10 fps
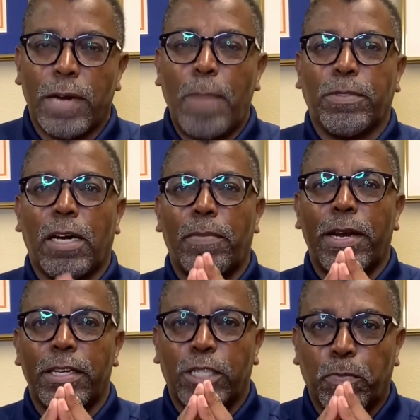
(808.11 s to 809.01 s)
I'm talking about
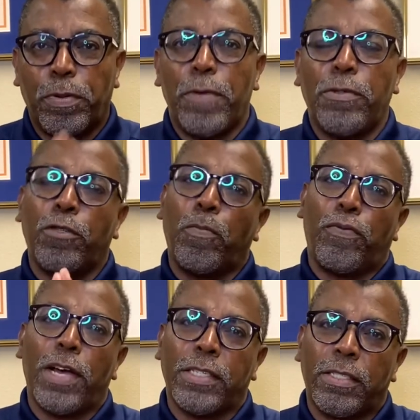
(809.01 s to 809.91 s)
in the spiritual
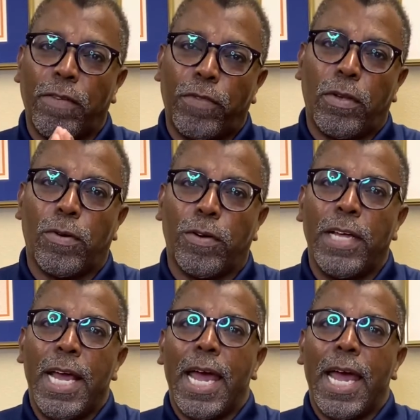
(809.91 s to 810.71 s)
presence of the Lord,